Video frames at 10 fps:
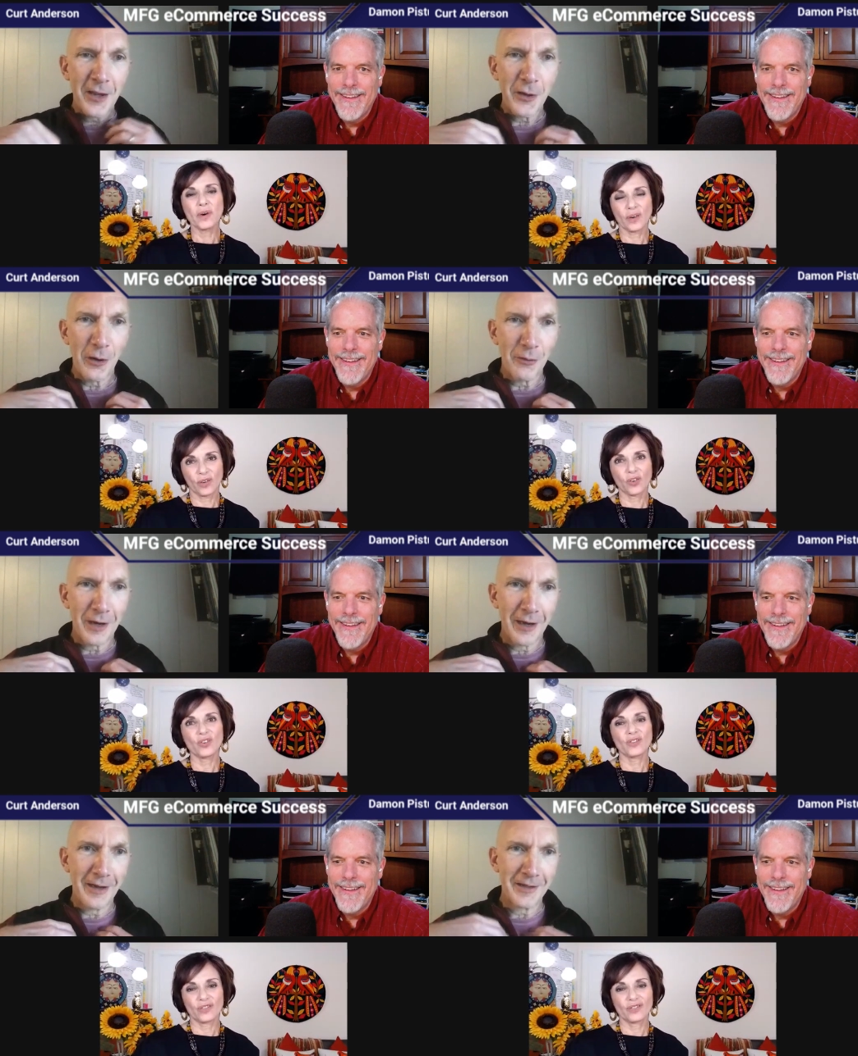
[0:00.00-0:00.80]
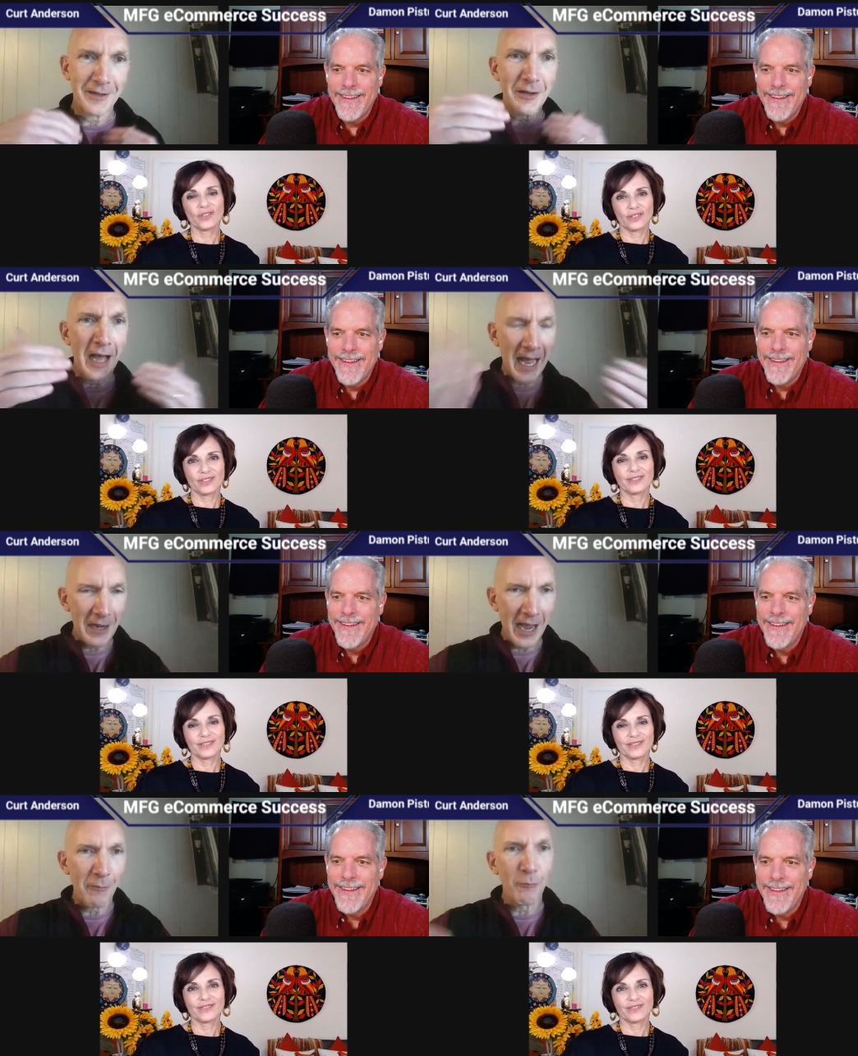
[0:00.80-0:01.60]
Speaker 1: you know uh on,
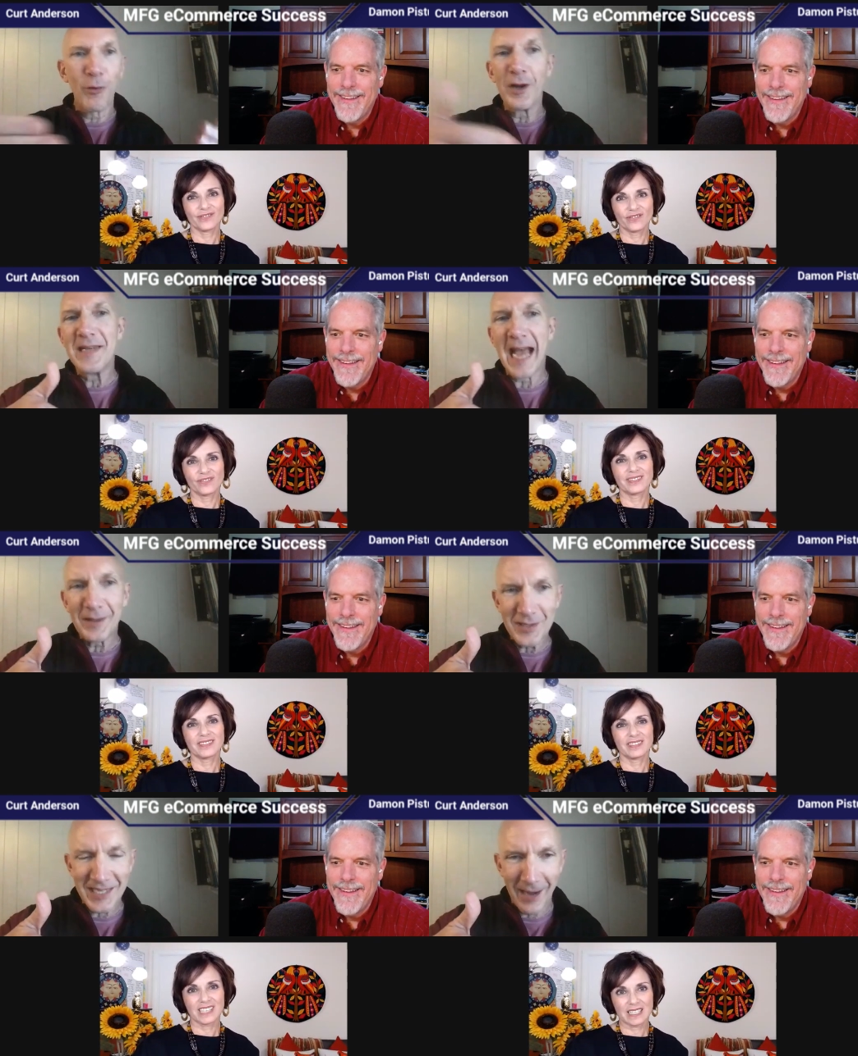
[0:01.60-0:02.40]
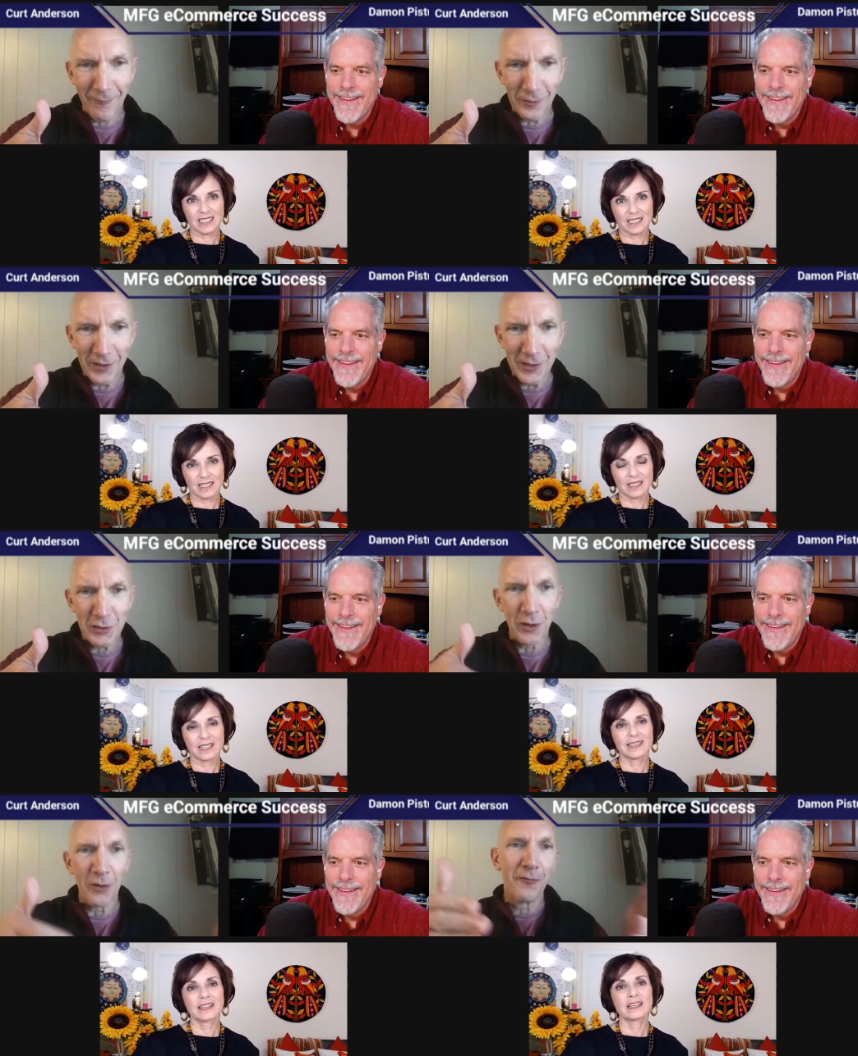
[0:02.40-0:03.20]
on what not to say for an
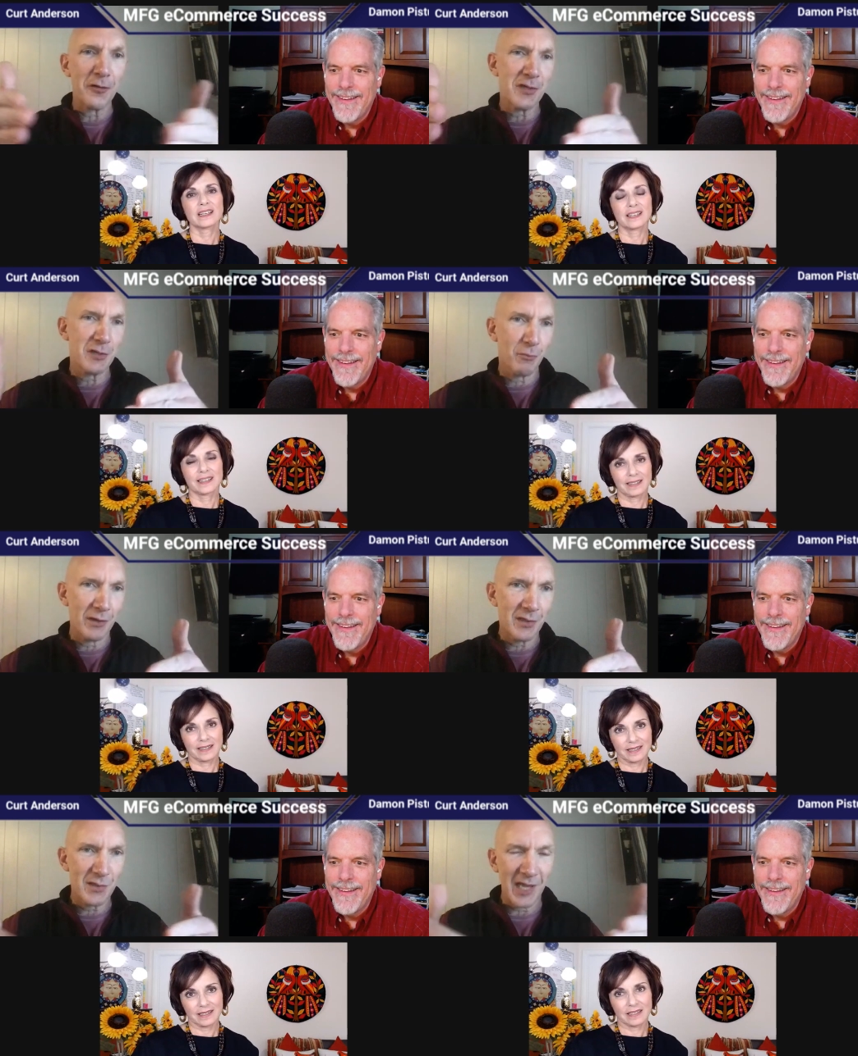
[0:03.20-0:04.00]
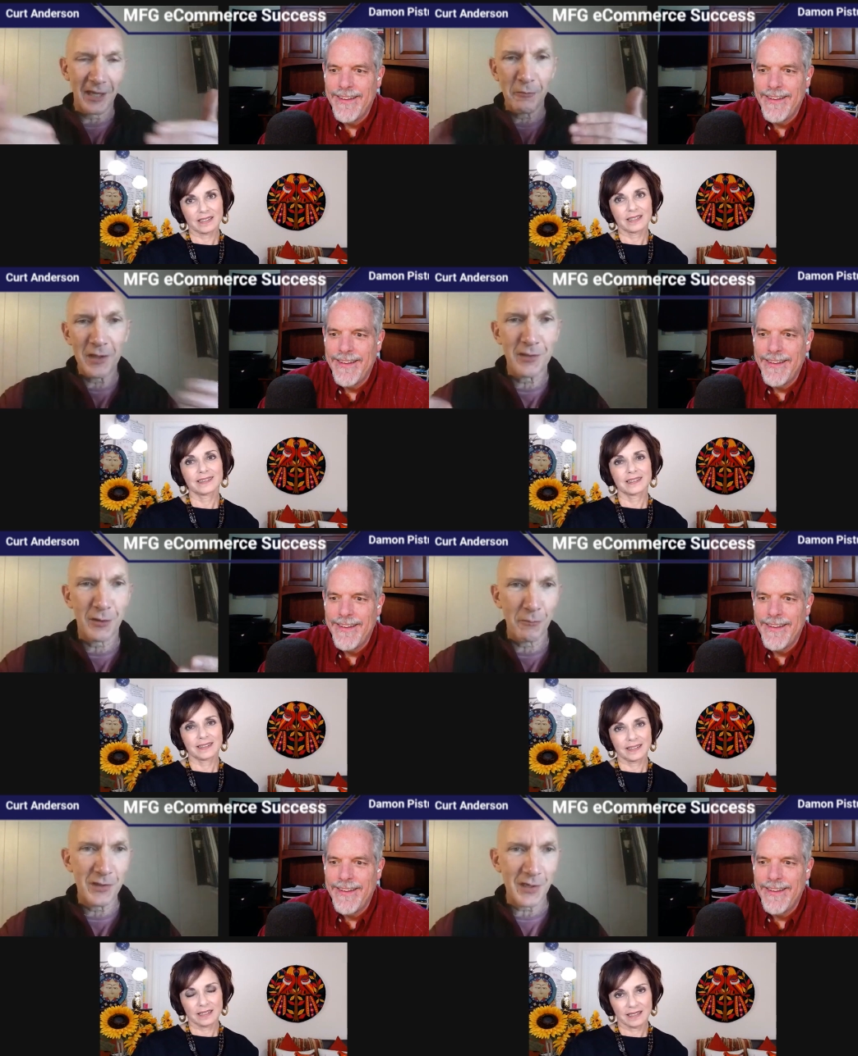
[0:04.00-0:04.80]
intro versus what to say. Could we
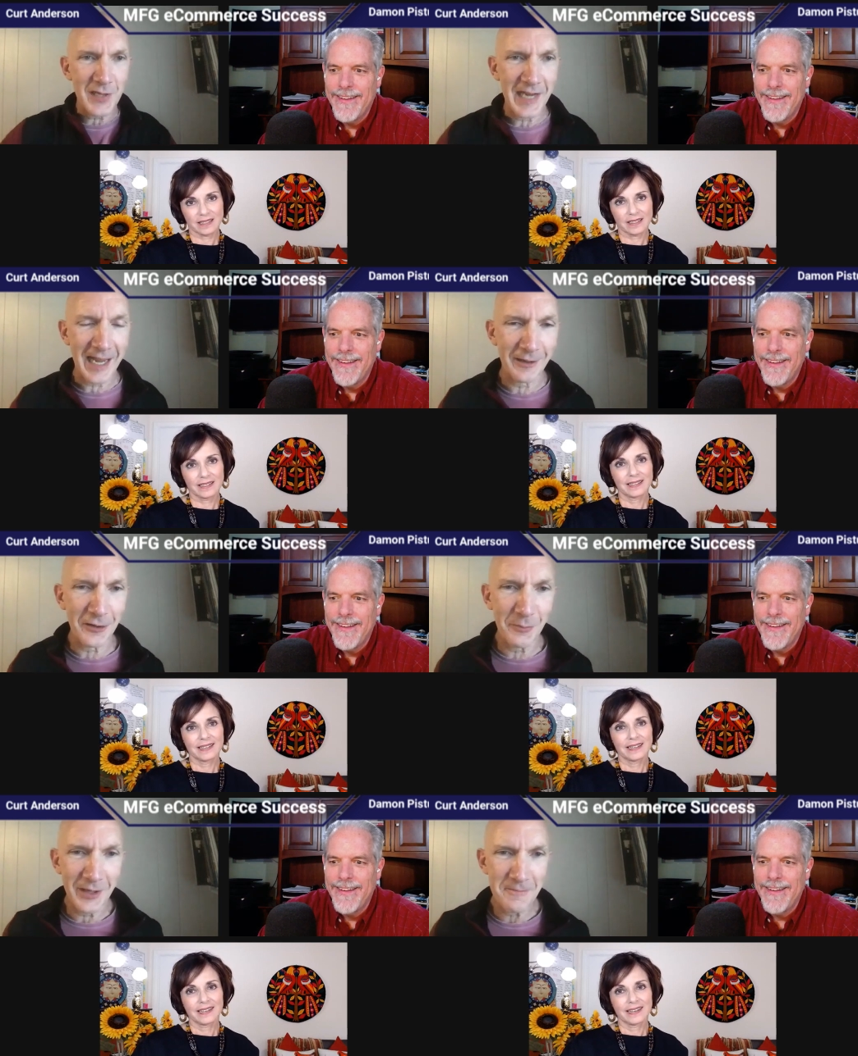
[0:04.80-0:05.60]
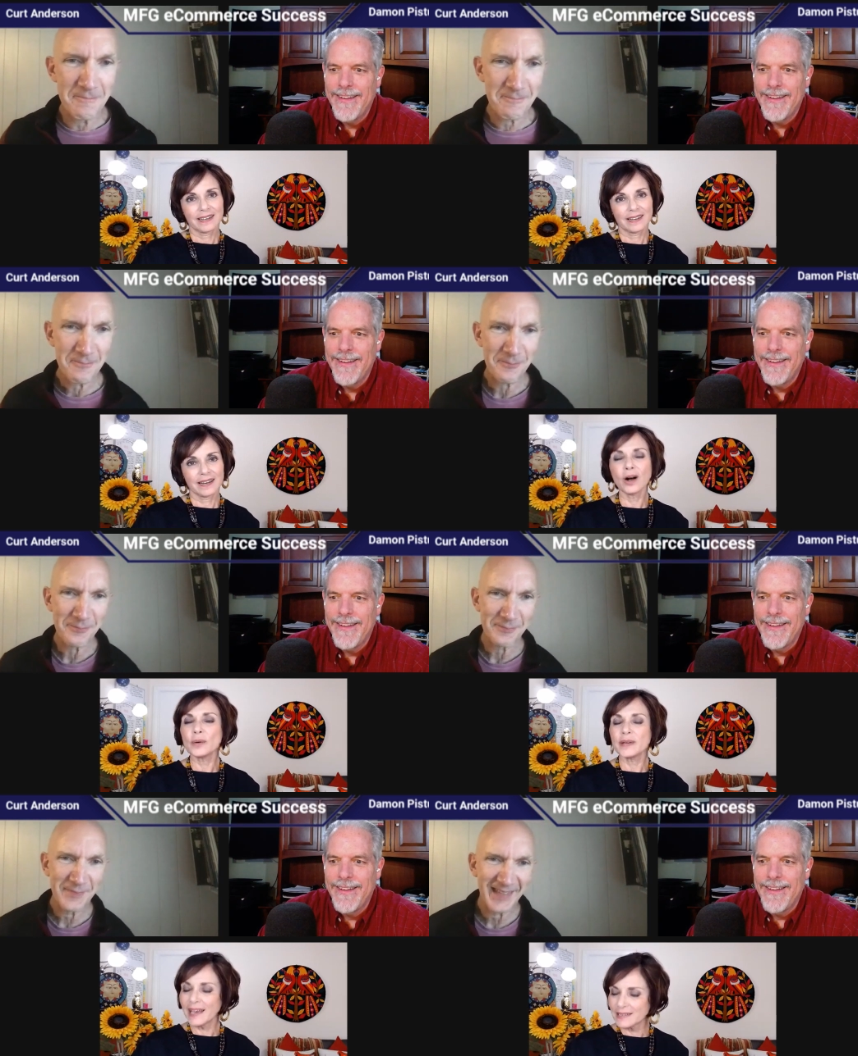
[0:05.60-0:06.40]
could we touch on that a little bit?
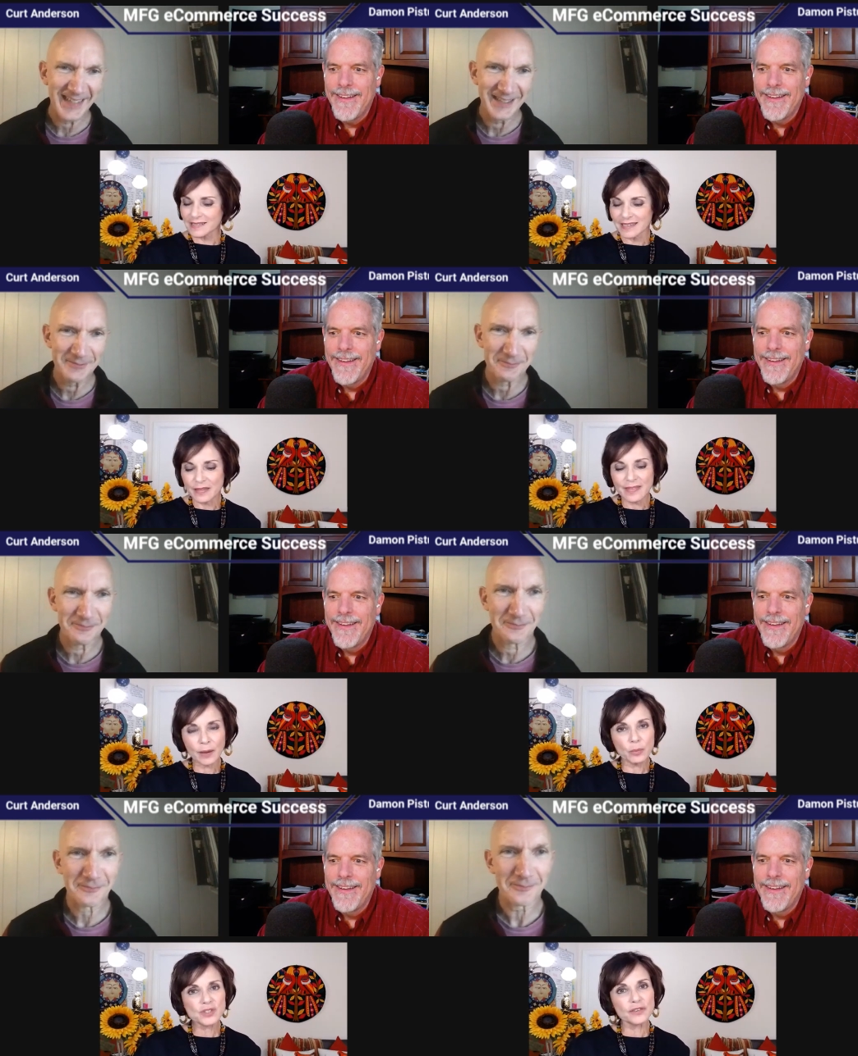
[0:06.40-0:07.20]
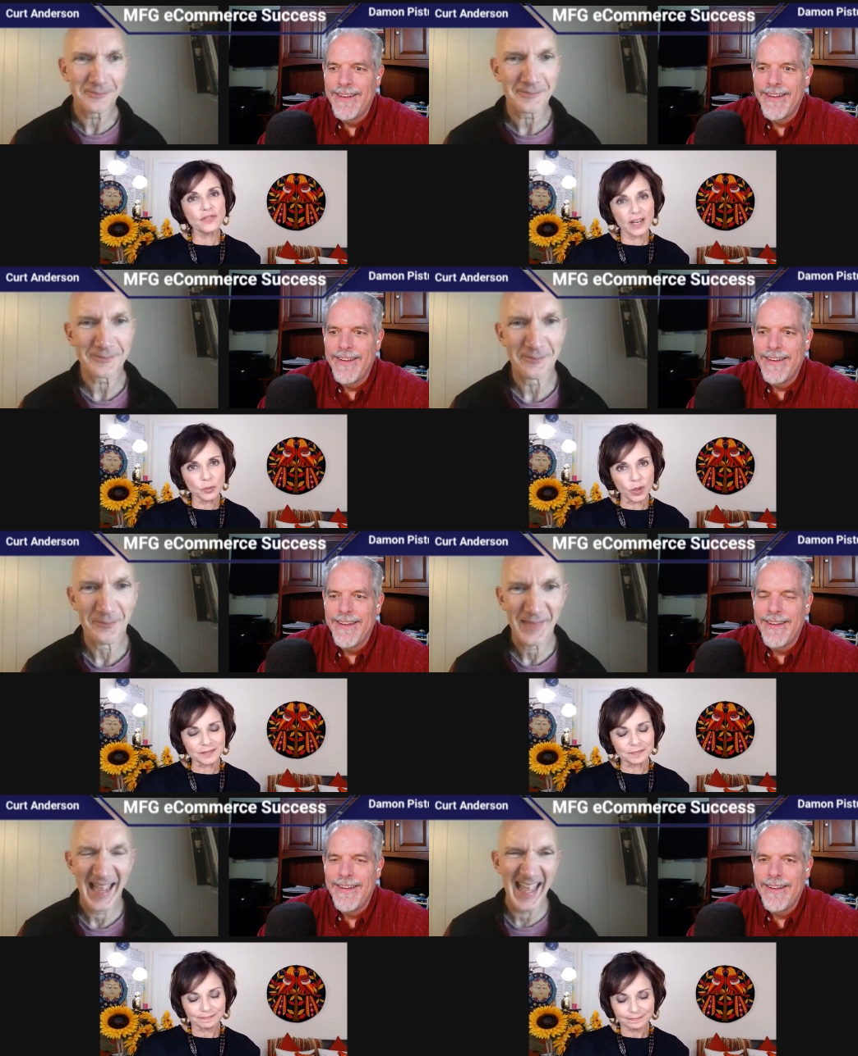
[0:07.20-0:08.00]
Speaker 2: Oh yes, that was a fun
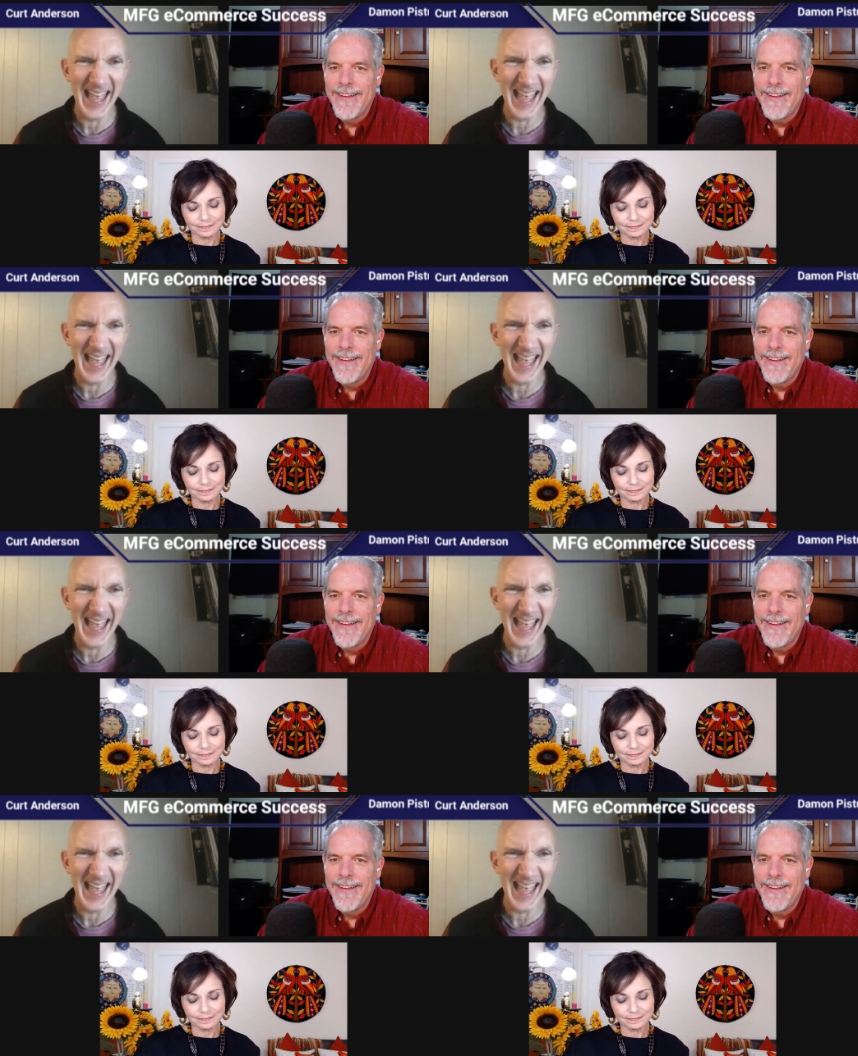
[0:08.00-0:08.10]
one.